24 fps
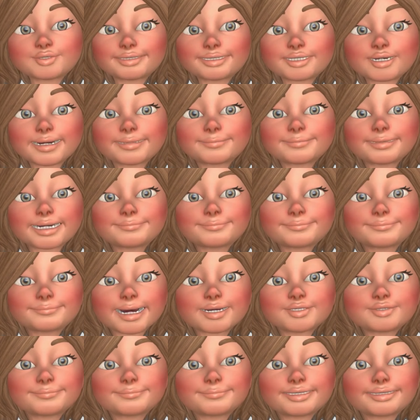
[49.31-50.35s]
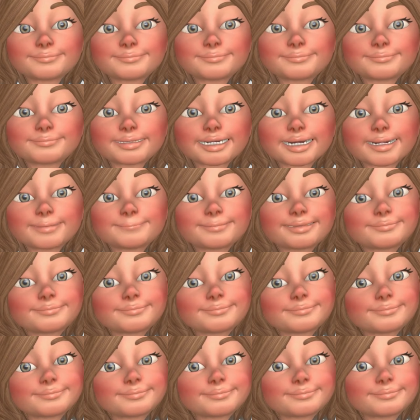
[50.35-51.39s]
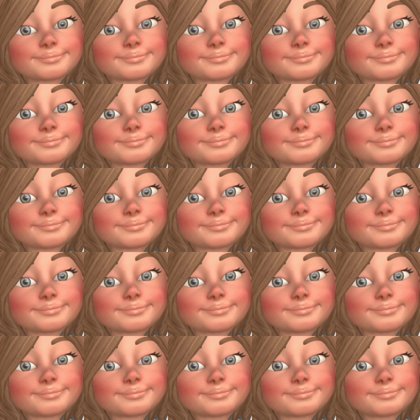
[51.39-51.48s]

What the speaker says: their bodies, faces, or both.